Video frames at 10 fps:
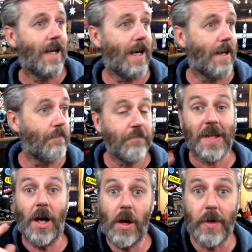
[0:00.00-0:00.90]

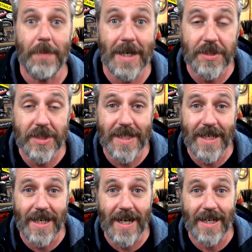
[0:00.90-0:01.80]
Oh, we managed to
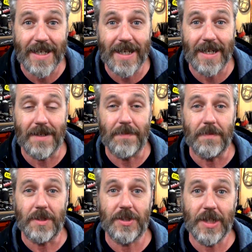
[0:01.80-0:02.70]
get a
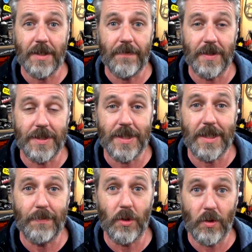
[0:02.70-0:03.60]
sticker for the
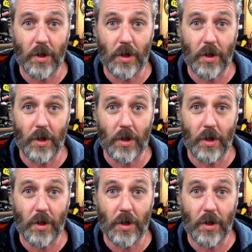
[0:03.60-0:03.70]
sticker board.